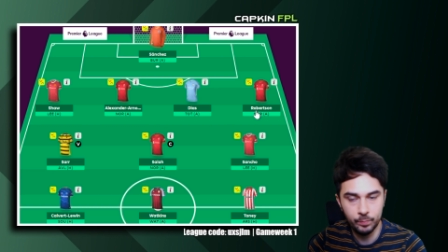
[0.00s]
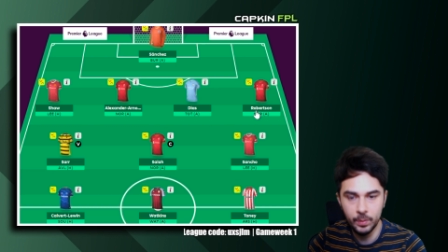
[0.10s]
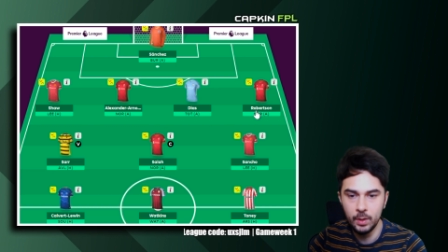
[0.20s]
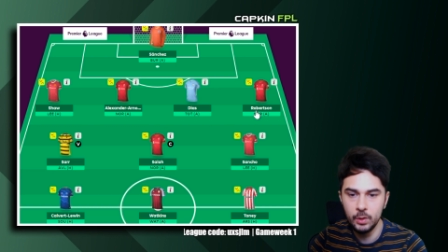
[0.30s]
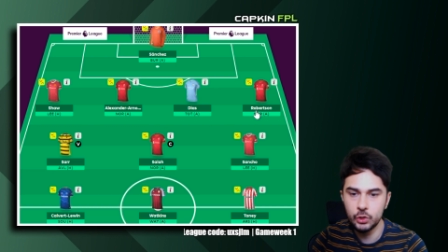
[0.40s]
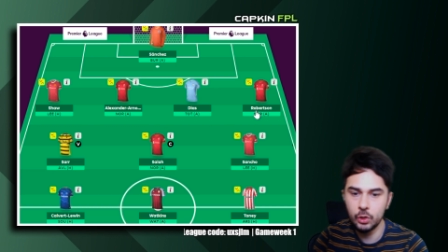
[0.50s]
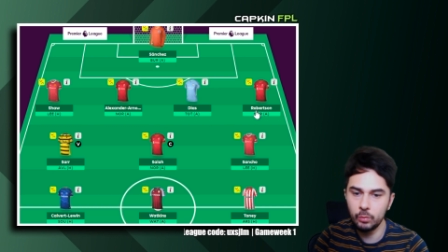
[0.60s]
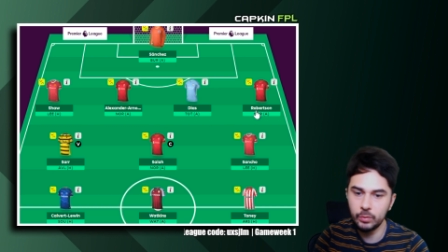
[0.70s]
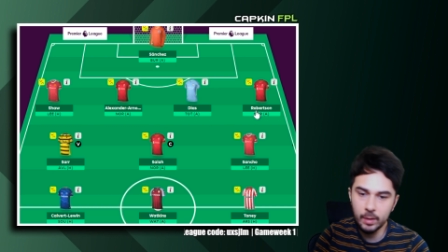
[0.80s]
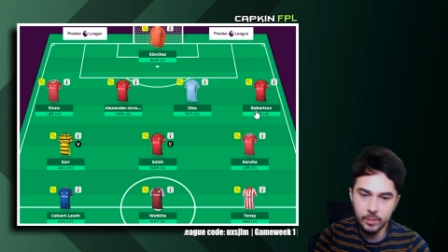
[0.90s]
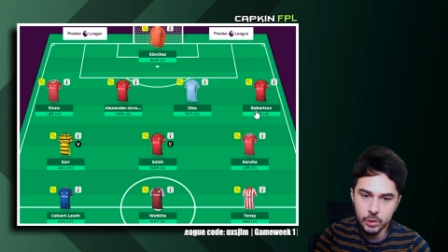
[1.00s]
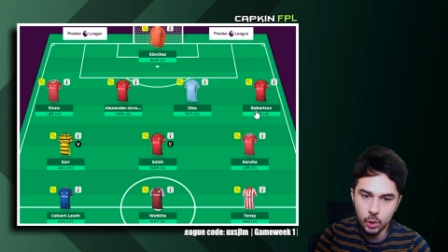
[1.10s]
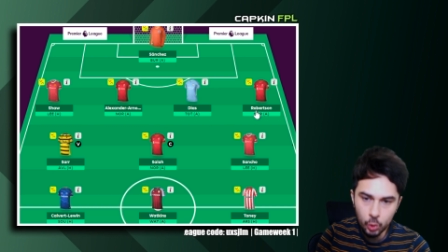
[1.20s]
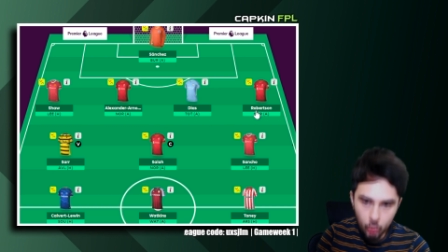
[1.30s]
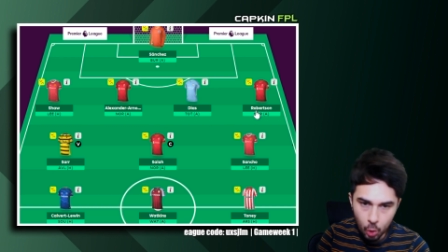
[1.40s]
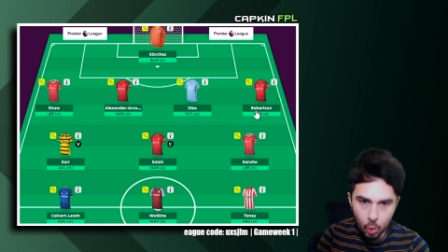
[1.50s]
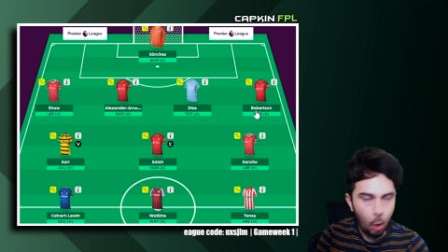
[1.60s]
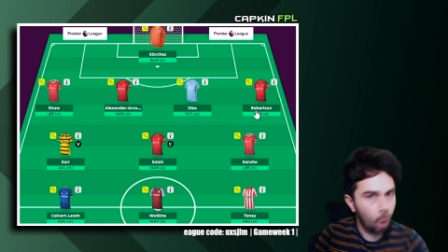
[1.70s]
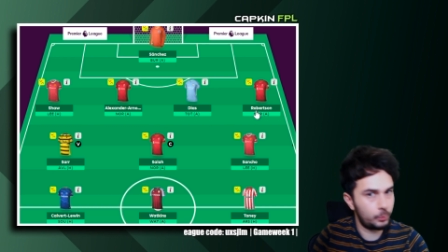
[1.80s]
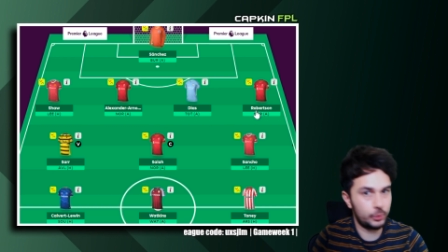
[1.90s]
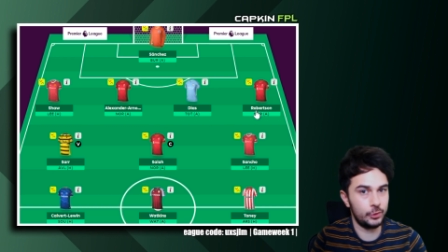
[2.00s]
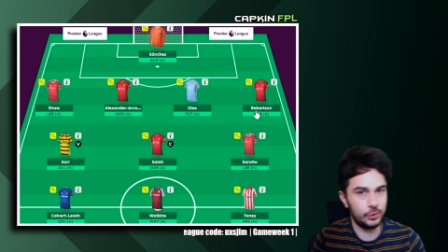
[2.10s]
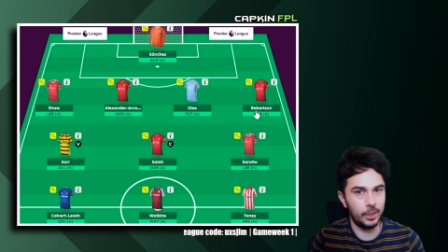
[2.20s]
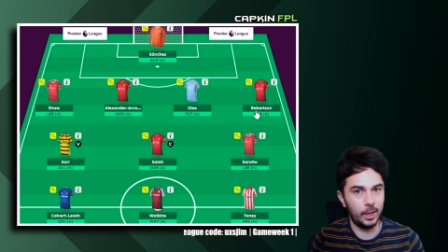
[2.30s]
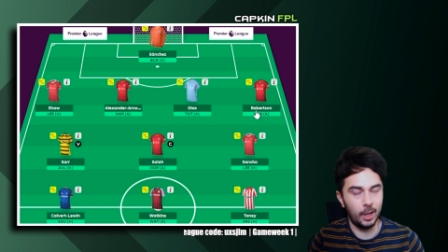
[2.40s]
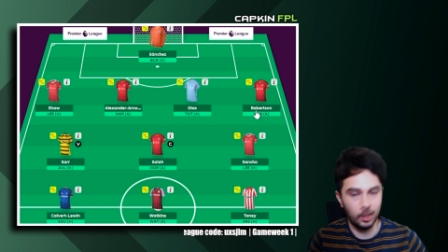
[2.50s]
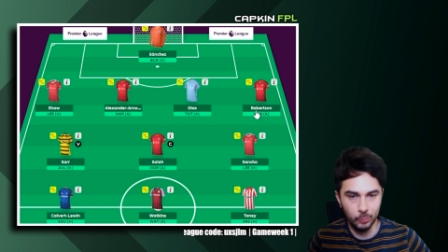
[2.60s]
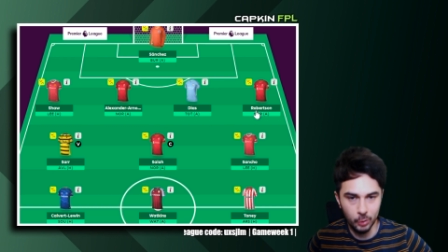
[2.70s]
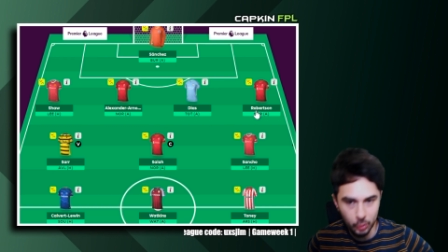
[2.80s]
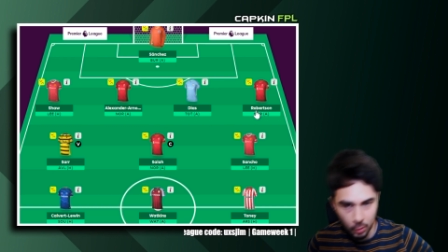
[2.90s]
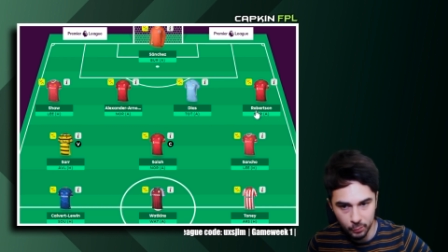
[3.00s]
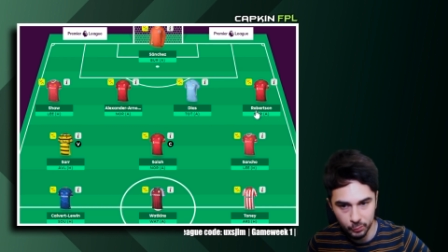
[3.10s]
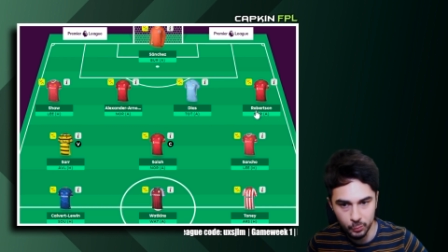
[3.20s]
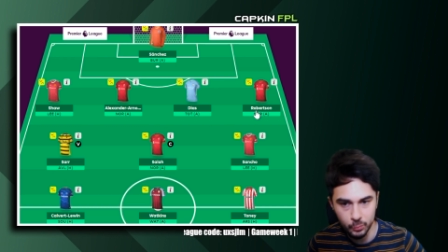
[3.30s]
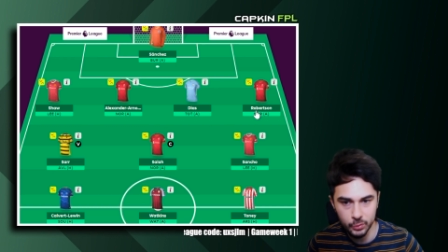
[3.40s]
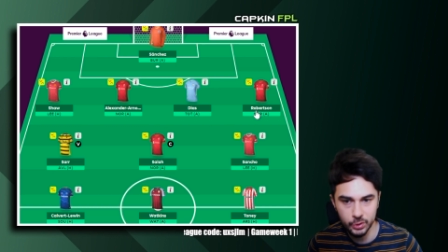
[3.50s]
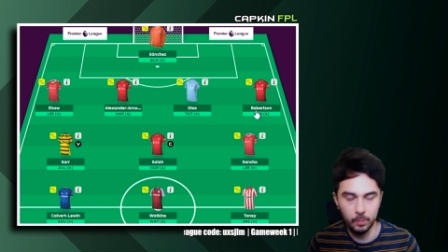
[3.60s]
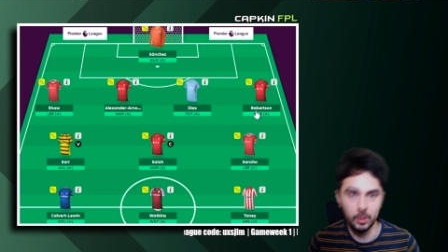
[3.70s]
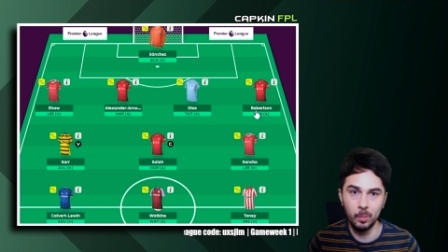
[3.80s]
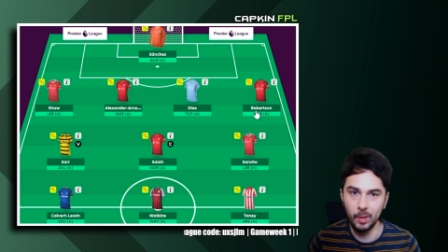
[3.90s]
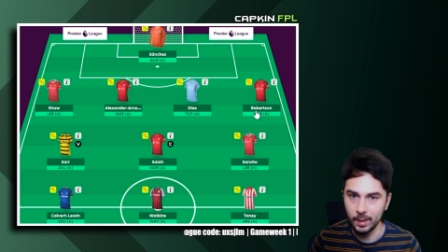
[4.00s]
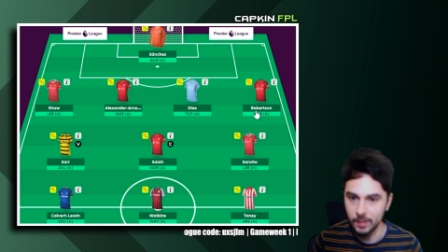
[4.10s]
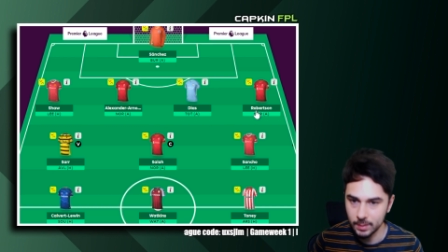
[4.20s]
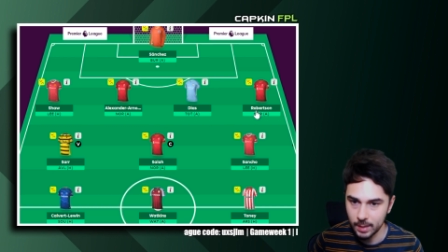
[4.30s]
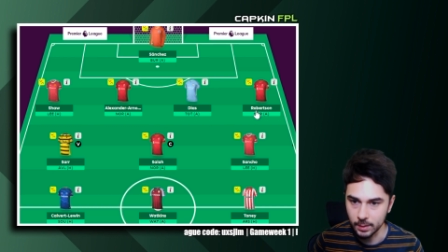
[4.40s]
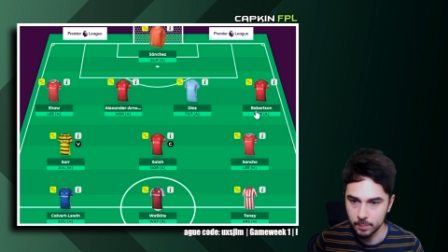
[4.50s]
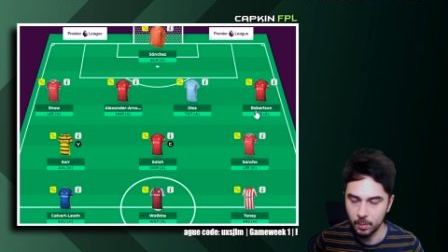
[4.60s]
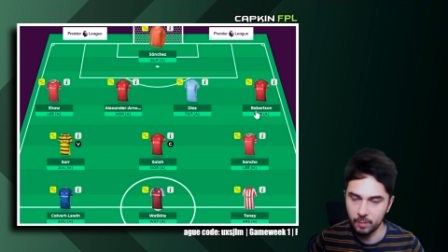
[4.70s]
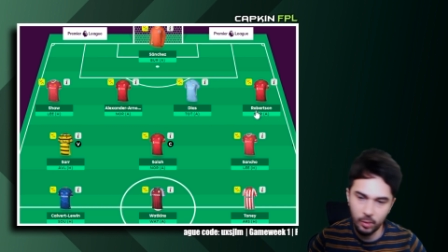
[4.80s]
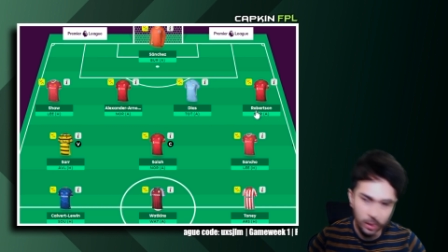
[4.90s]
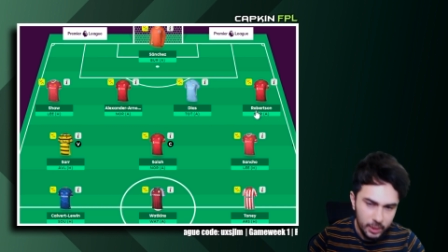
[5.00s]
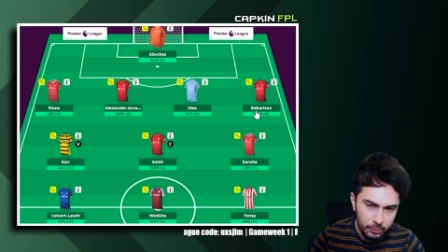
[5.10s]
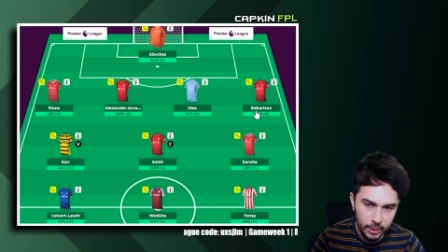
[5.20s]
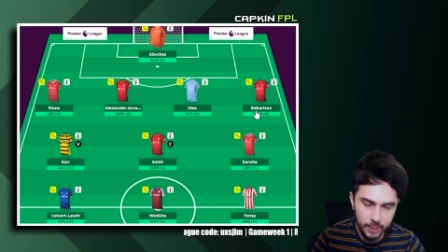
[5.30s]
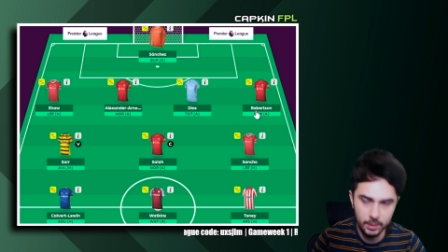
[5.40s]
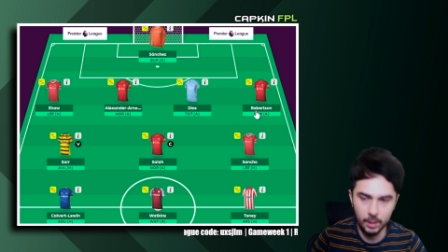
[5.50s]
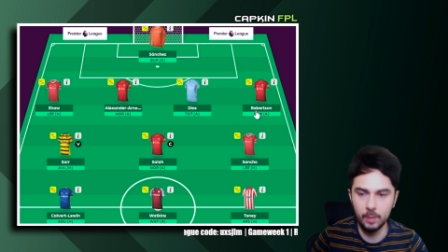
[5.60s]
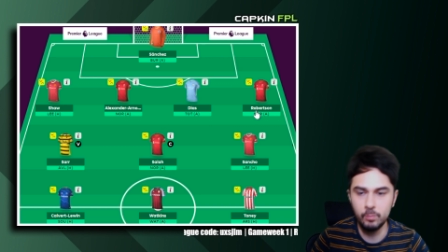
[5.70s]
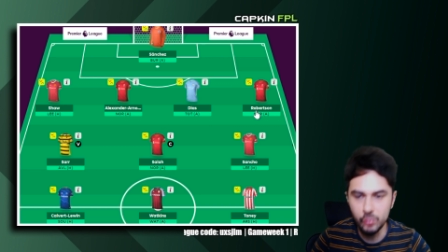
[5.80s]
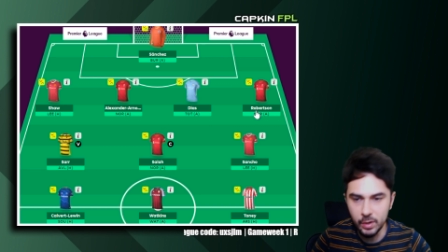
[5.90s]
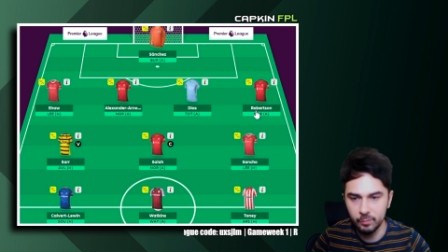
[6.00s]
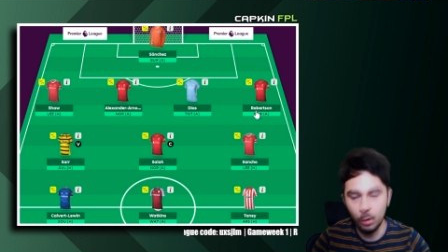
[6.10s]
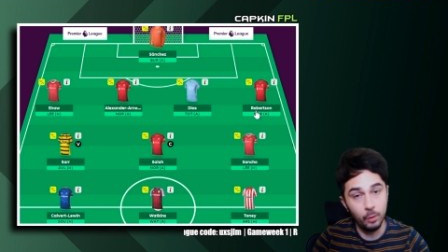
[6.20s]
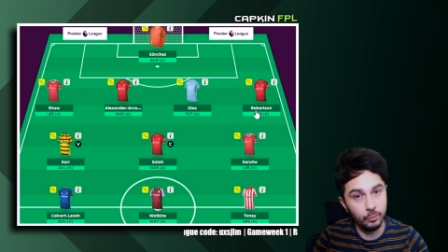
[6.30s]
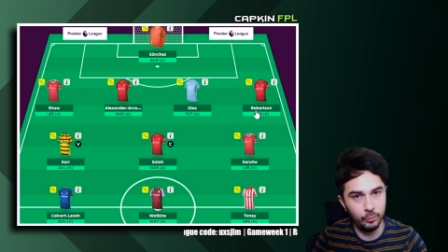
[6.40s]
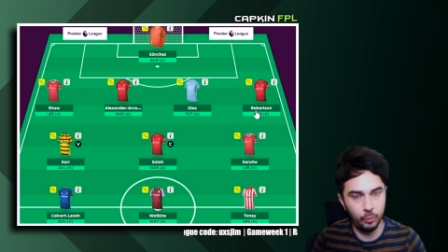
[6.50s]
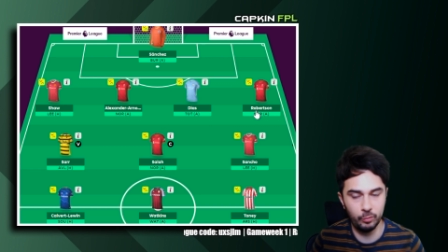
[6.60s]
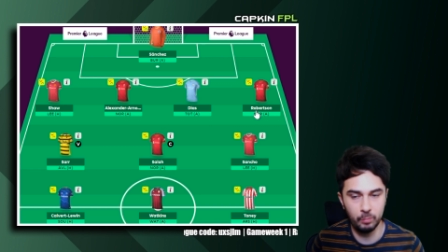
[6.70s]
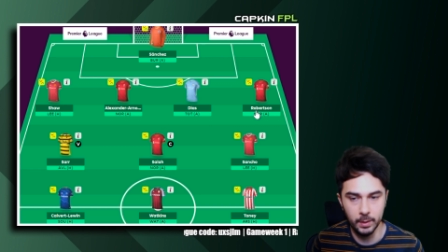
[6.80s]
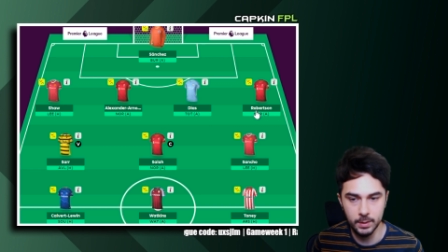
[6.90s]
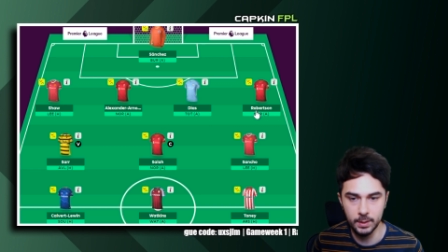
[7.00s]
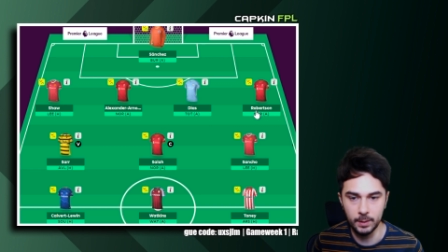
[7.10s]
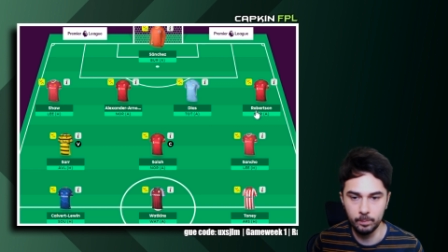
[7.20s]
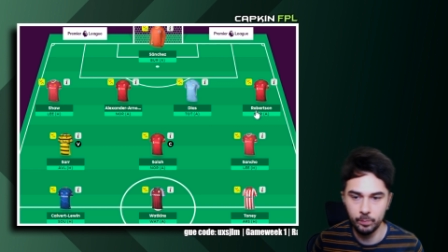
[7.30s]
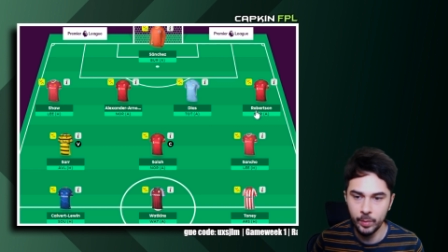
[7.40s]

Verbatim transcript: So there is a lot of options there, and I'm going to go through some of the player stats. But I thought I'd give you guys like a brief overview of my team.